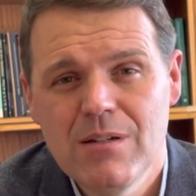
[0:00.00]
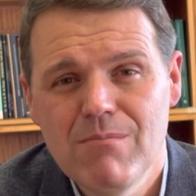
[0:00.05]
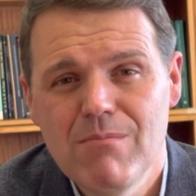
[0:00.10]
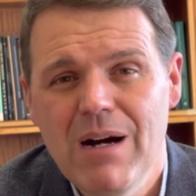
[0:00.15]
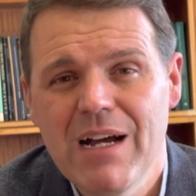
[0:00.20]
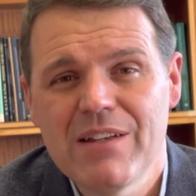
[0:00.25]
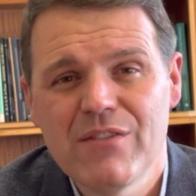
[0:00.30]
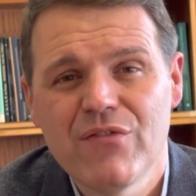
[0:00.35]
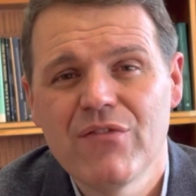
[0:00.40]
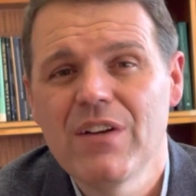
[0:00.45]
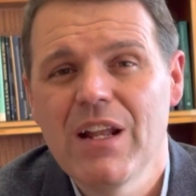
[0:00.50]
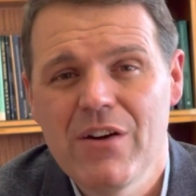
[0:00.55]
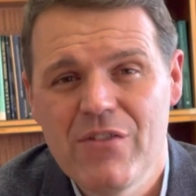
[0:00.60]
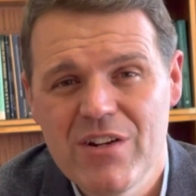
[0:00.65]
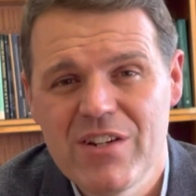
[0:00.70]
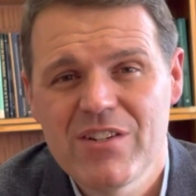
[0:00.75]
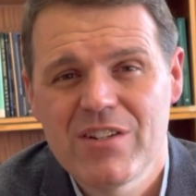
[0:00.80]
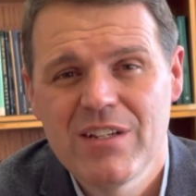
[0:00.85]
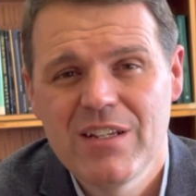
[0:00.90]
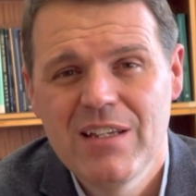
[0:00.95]
might
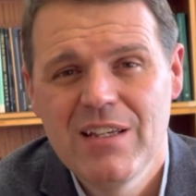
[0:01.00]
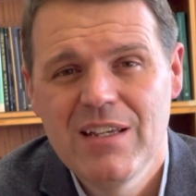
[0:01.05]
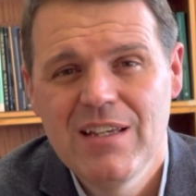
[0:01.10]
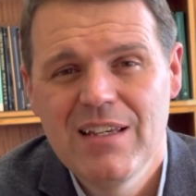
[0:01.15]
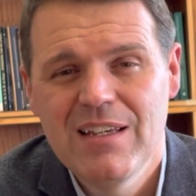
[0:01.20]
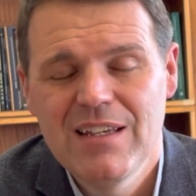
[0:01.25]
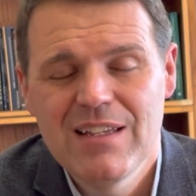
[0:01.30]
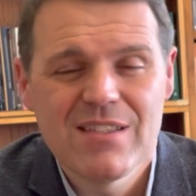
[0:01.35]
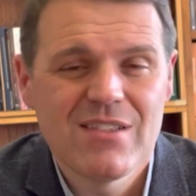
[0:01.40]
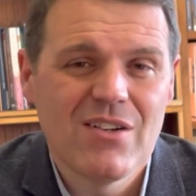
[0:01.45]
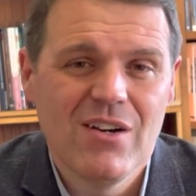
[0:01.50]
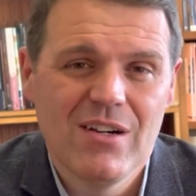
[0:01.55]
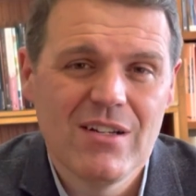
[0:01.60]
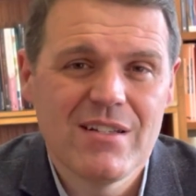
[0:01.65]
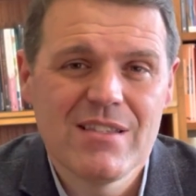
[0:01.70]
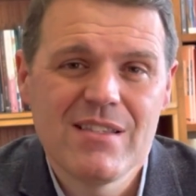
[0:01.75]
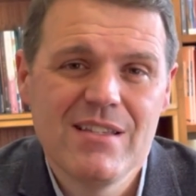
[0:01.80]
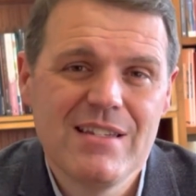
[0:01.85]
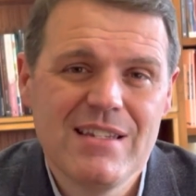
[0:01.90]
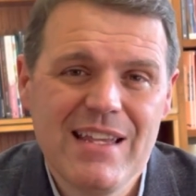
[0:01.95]
flourish as God
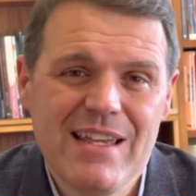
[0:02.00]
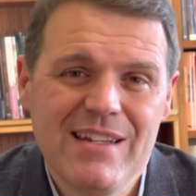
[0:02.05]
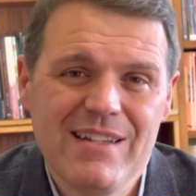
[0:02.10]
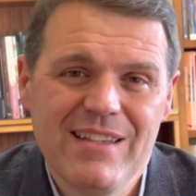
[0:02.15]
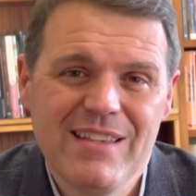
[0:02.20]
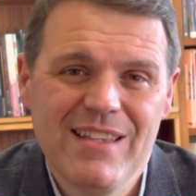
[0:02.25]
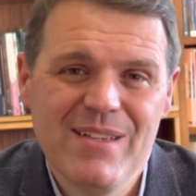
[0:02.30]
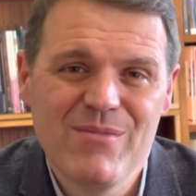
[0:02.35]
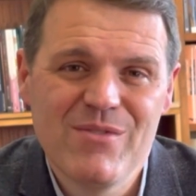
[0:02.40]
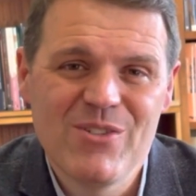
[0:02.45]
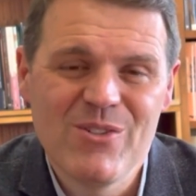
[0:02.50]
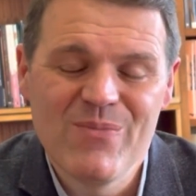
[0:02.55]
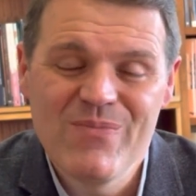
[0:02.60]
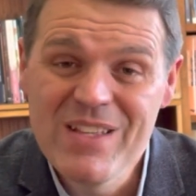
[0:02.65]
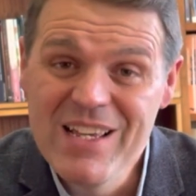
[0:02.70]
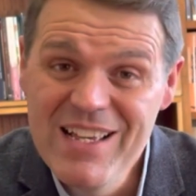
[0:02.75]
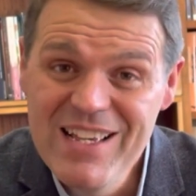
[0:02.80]
has intended them to?